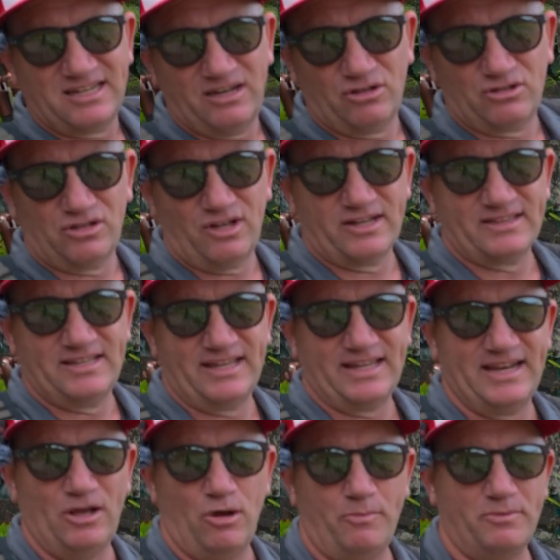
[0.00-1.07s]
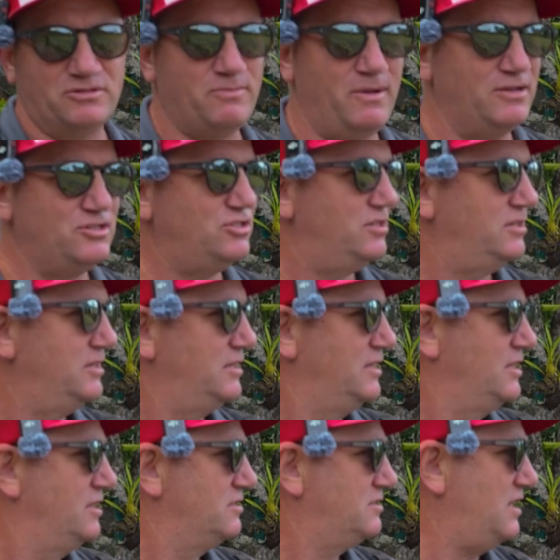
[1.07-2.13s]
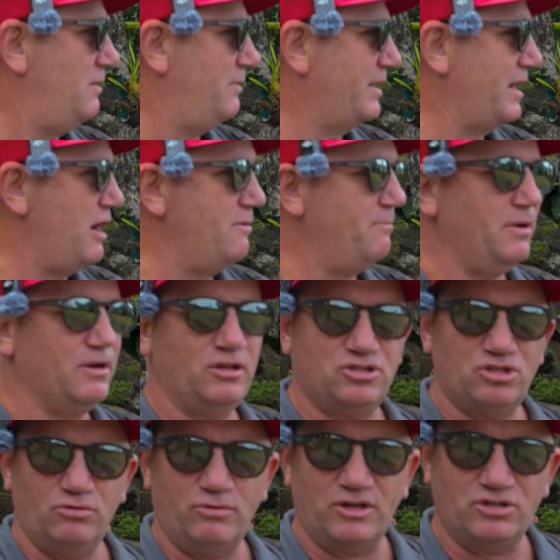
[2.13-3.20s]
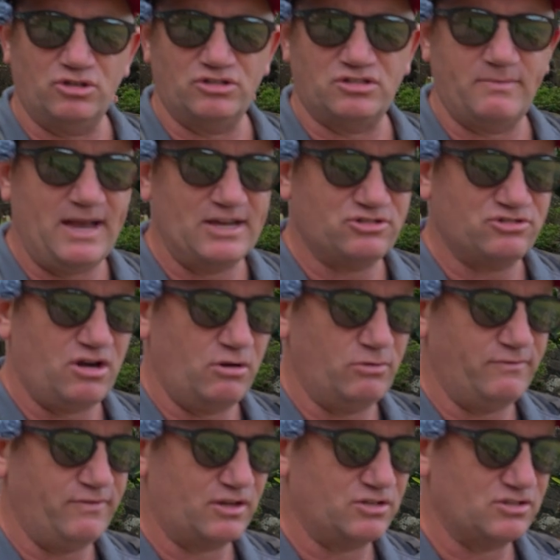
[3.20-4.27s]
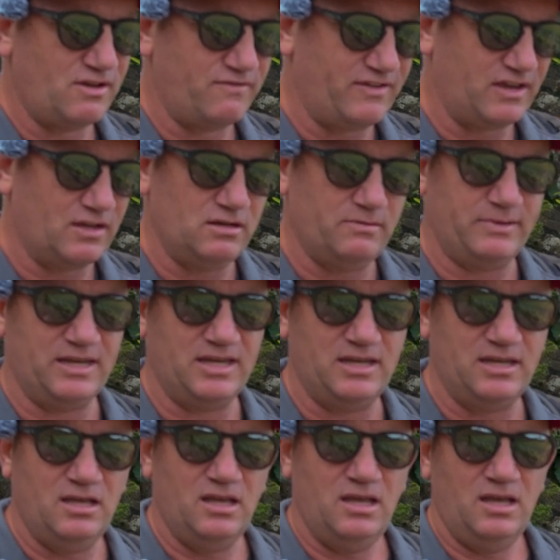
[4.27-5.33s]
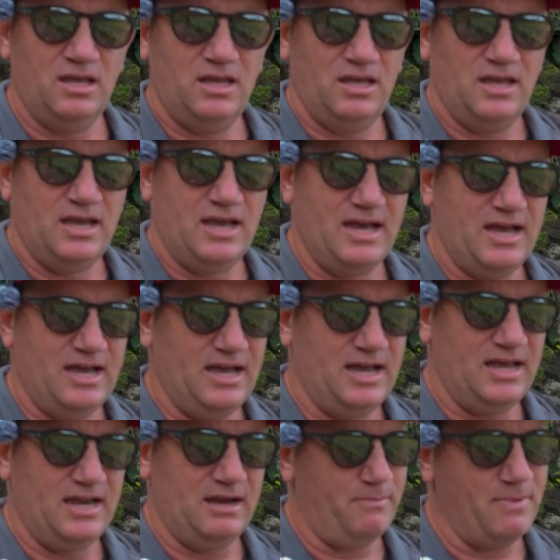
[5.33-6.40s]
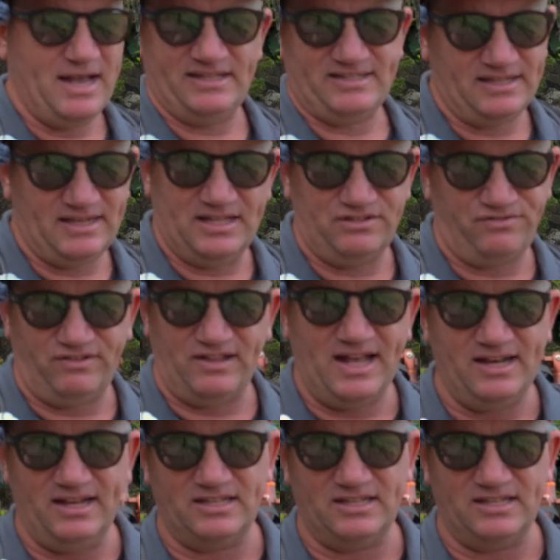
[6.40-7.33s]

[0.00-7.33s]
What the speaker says: don't look like they're going to help us much. So there we go, but I do want to do some astro with it because I think it'll be an amazing lens for that.